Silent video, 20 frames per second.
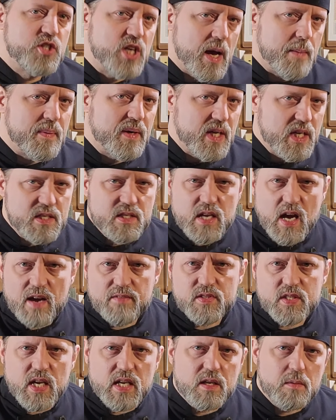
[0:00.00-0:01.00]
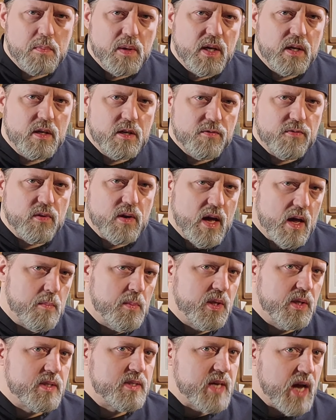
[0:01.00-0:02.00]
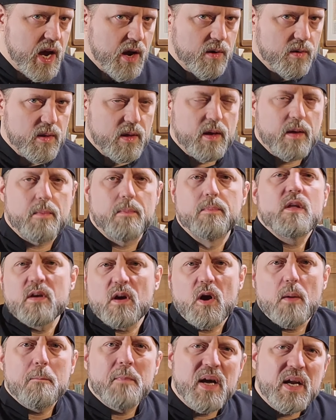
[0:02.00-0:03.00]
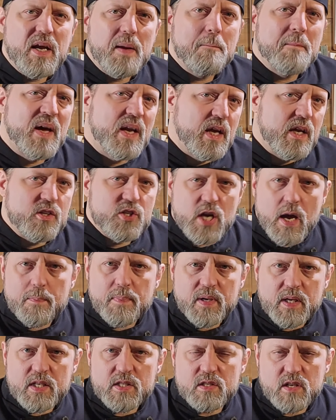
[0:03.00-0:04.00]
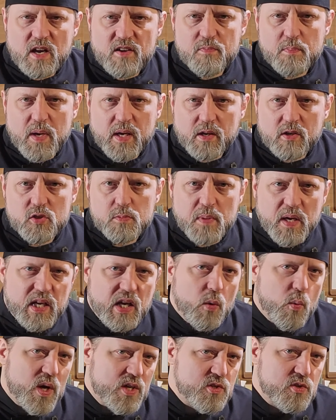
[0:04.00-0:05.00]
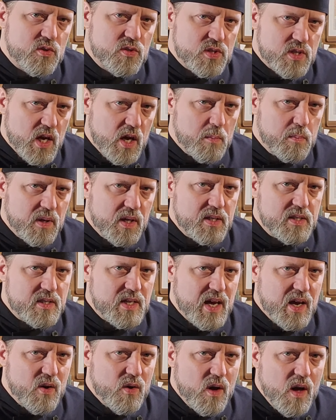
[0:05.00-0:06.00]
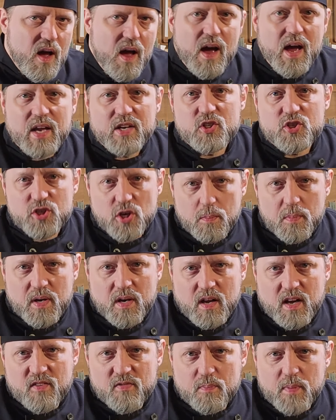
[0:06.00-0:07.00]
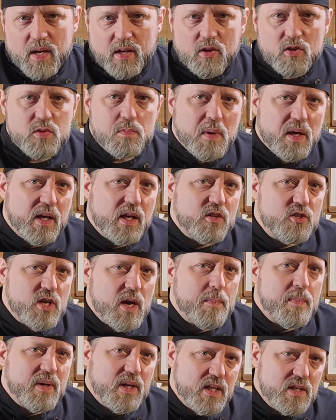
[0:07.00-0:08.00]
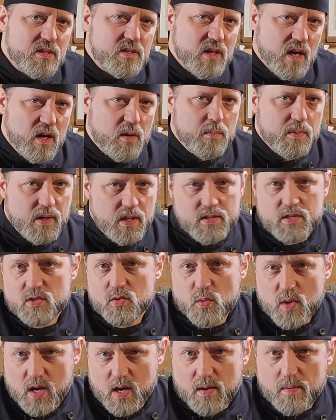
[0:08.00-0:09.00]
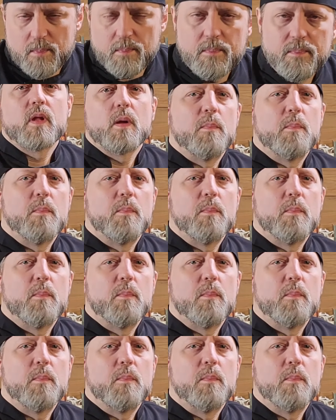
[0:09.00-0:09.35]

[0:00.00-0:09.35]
Japanese knives tend to be a different animal entirely. There are many Japanese knife makers making Western-style blades now, and German knife makers making Japanese-style blades as well.